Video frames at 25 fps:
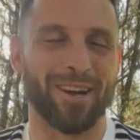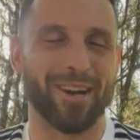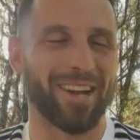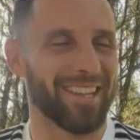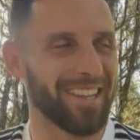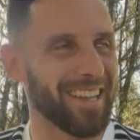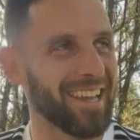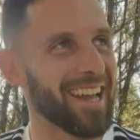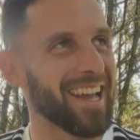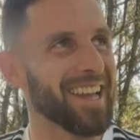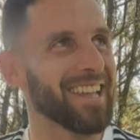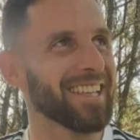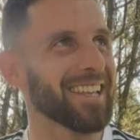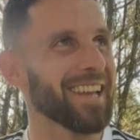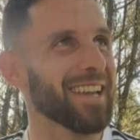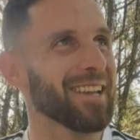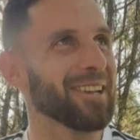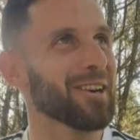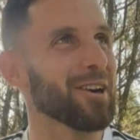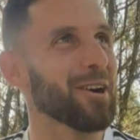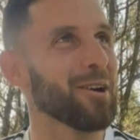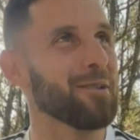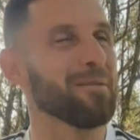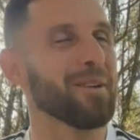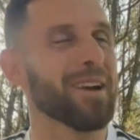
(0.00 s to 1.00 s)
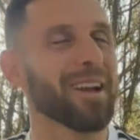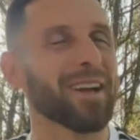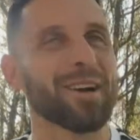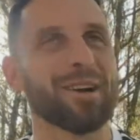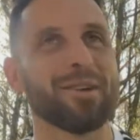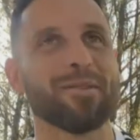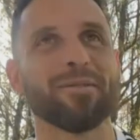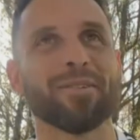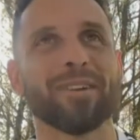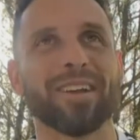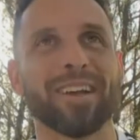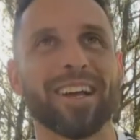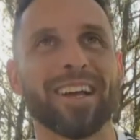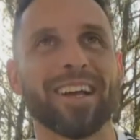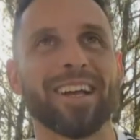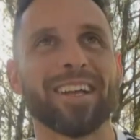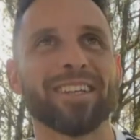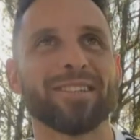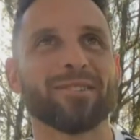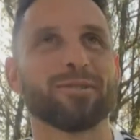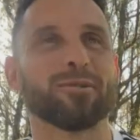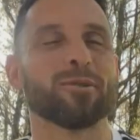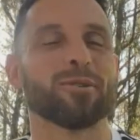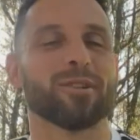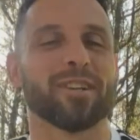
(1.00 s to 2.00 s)
Yes, I hope. I hope
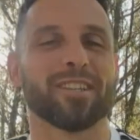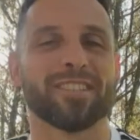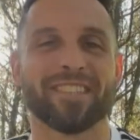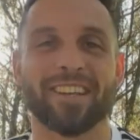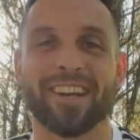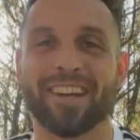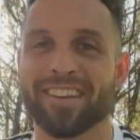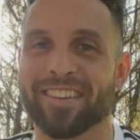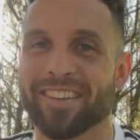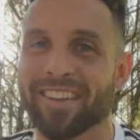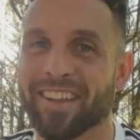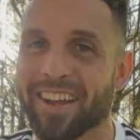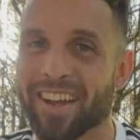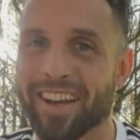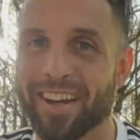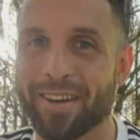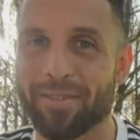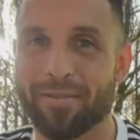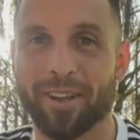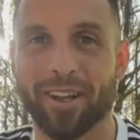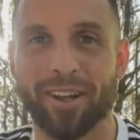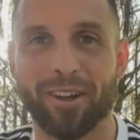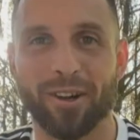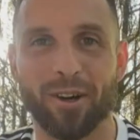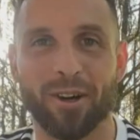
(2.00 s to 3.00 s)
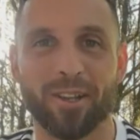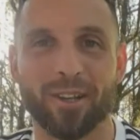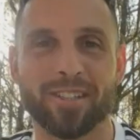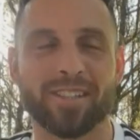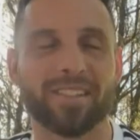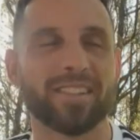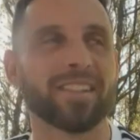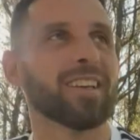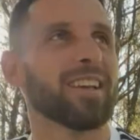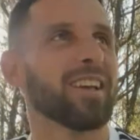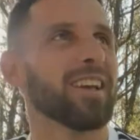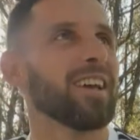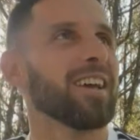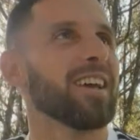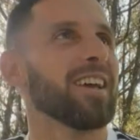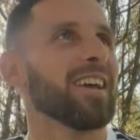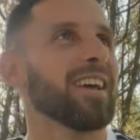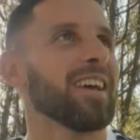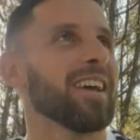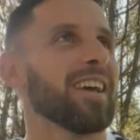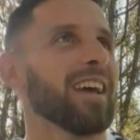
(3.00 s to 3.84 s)
oh. to return there because and?